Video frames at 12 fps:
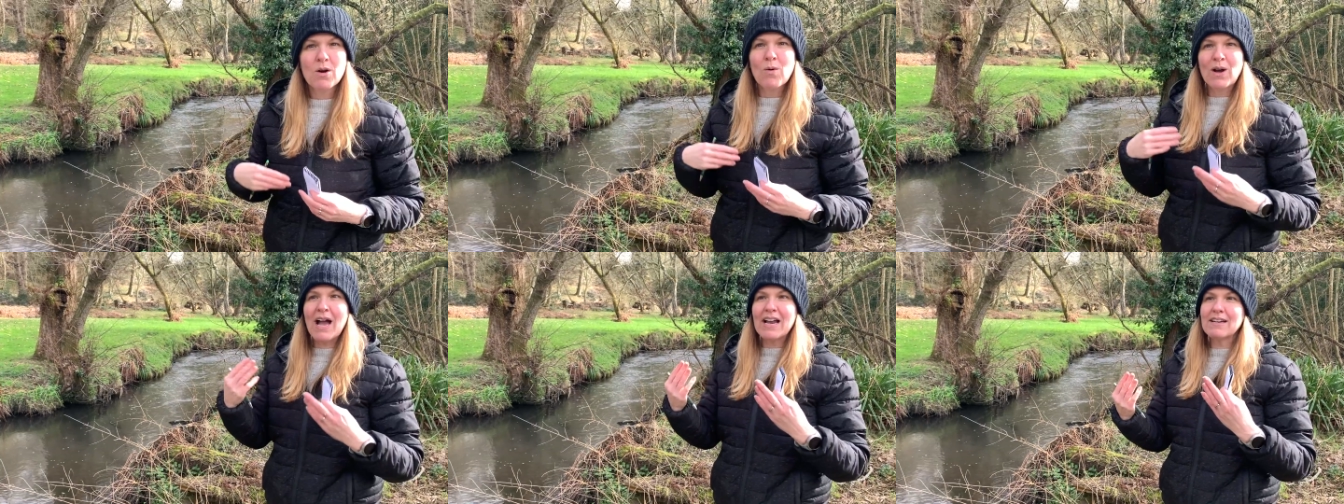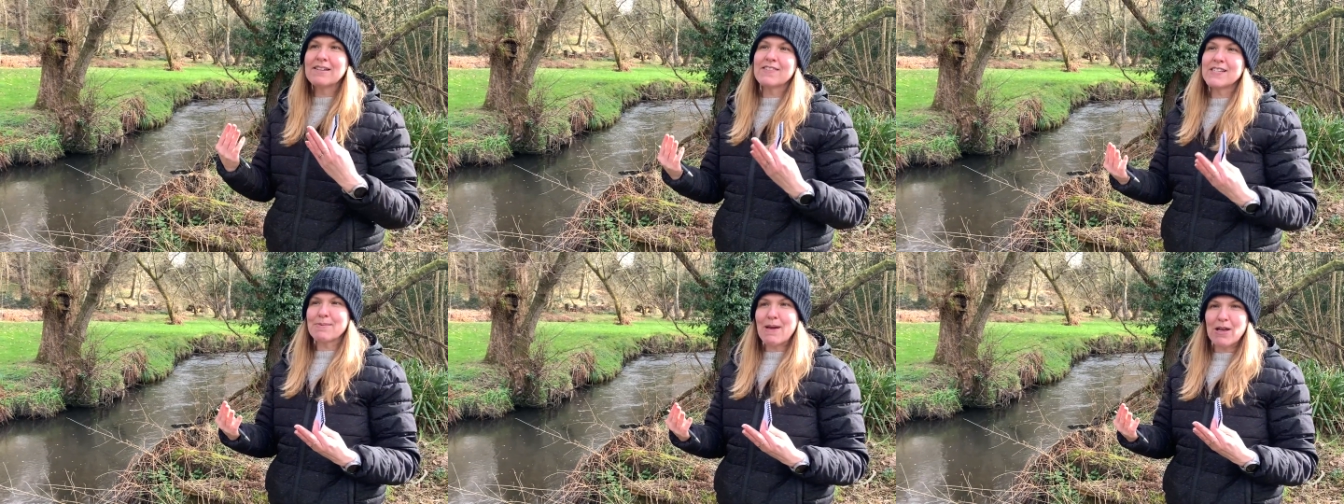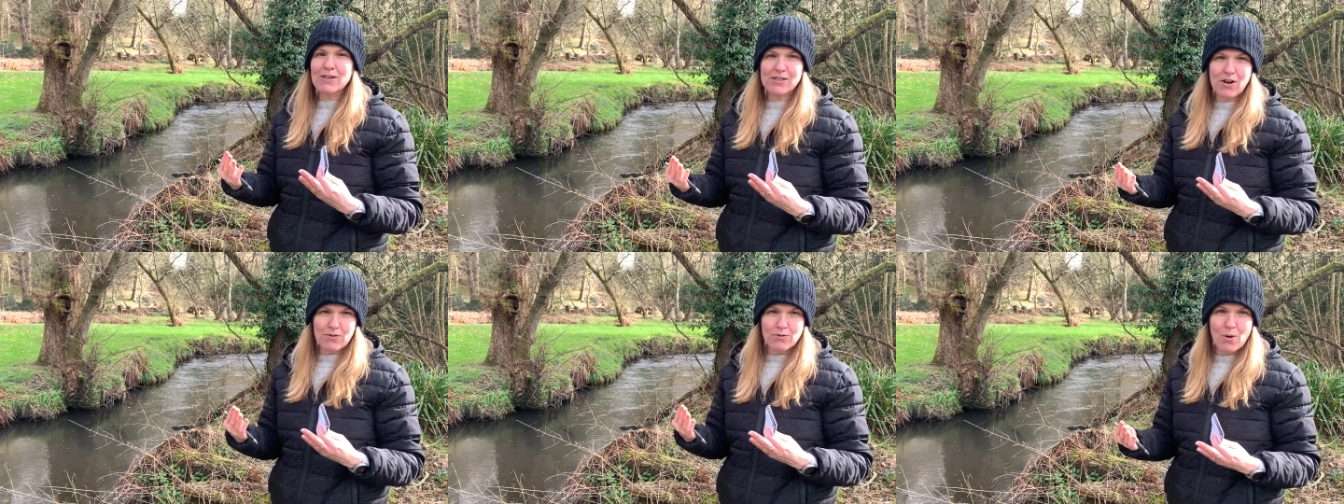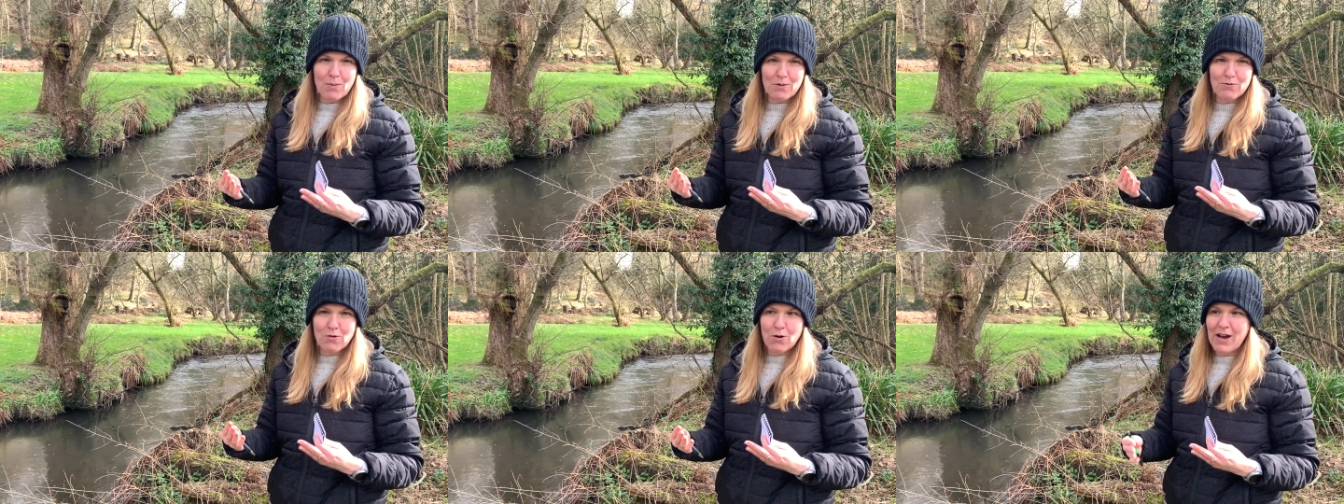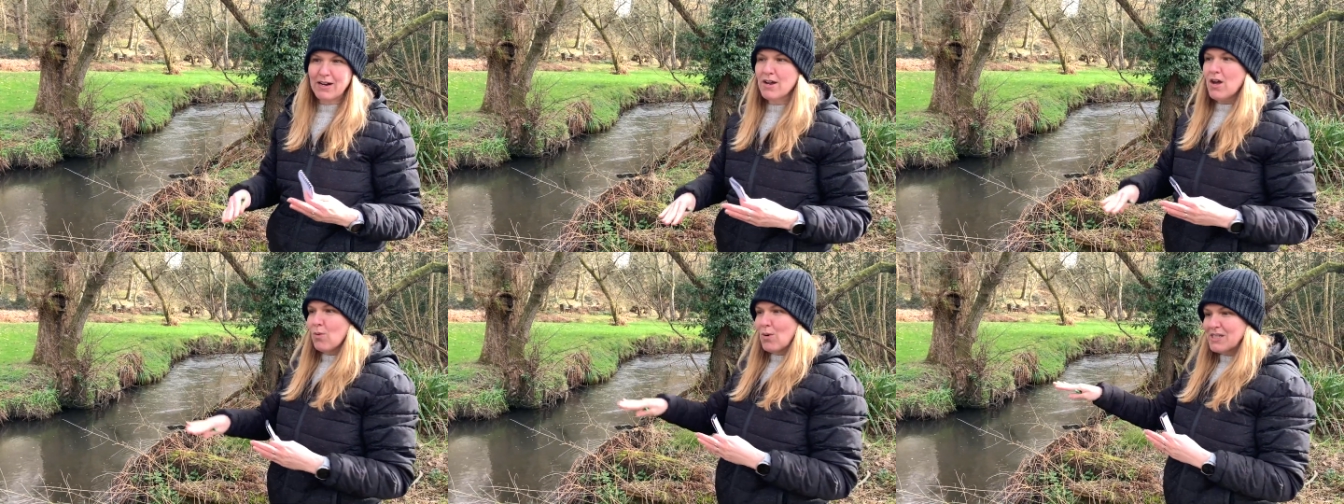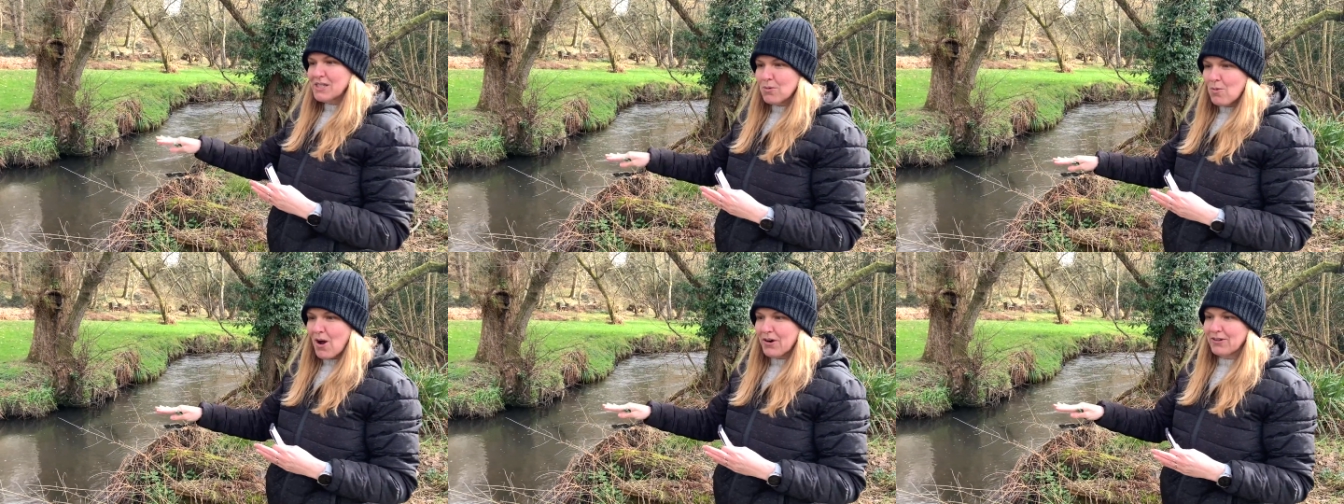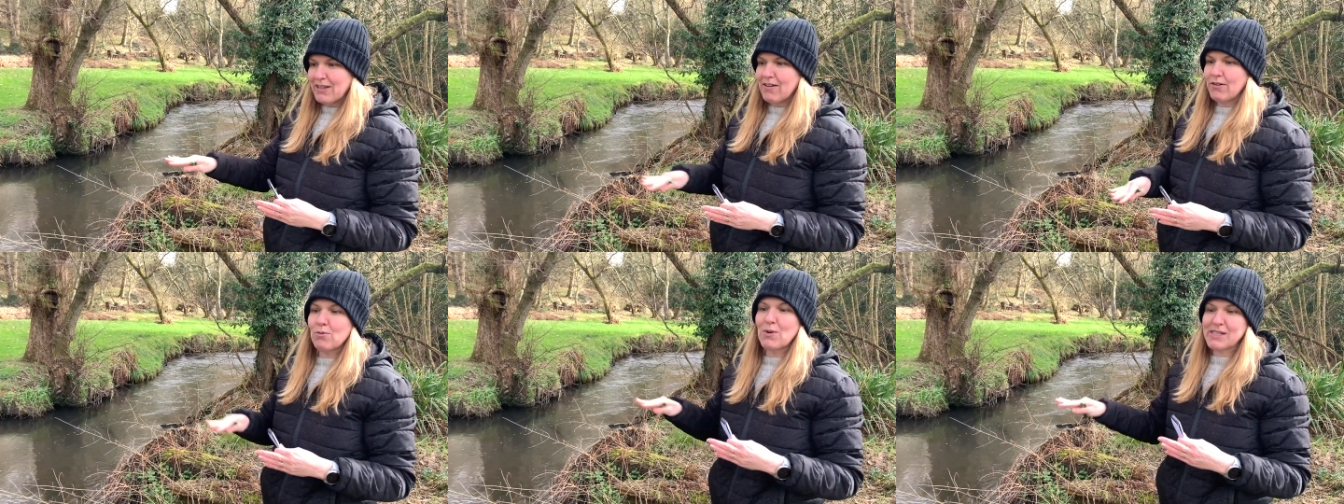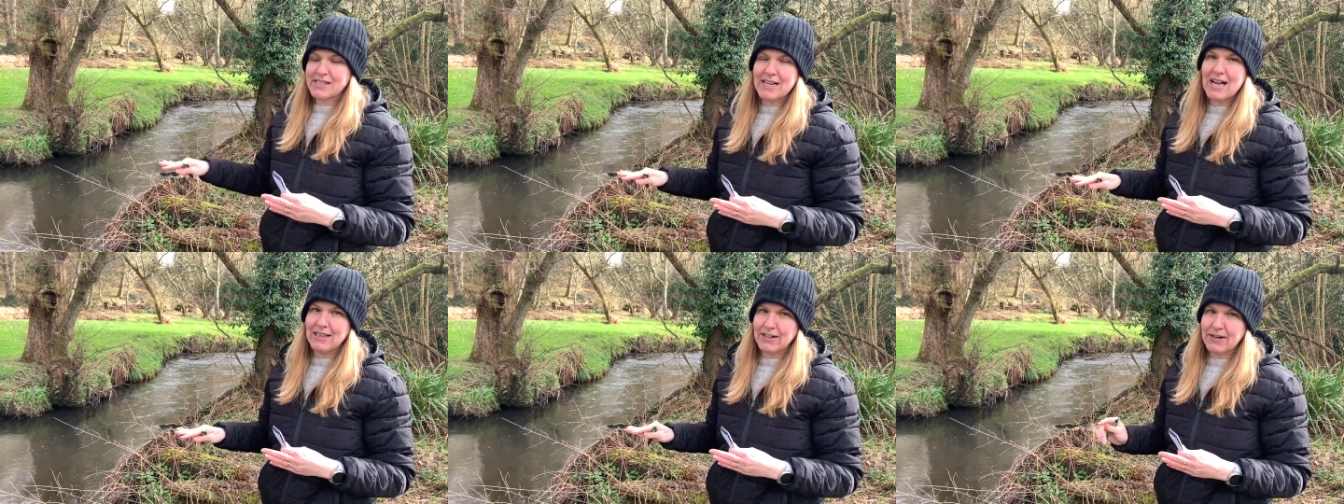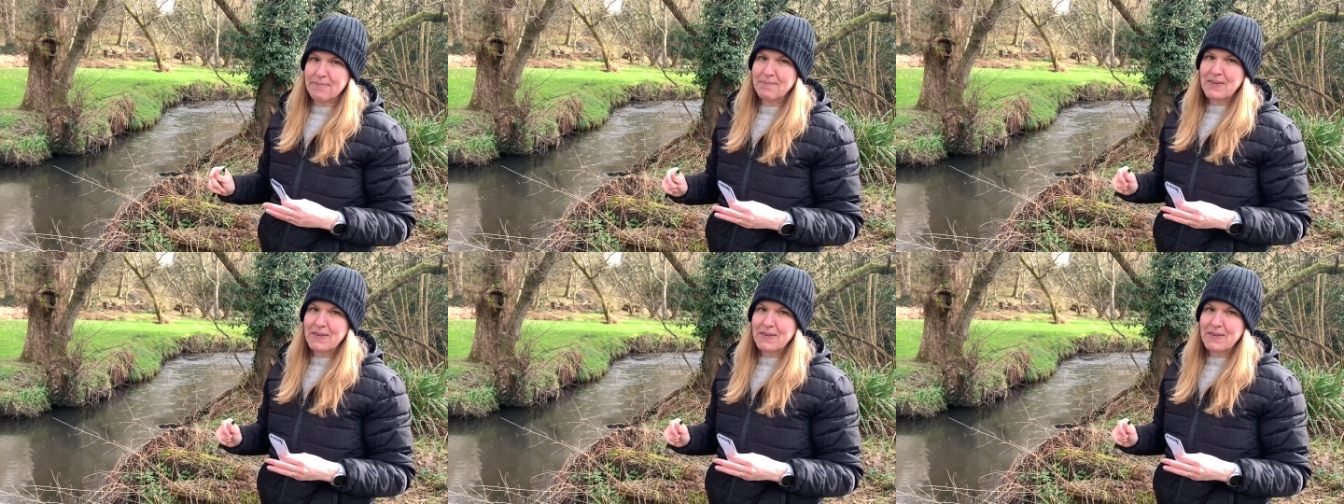What kind of smells are normal for it? What's the water level? What's the color?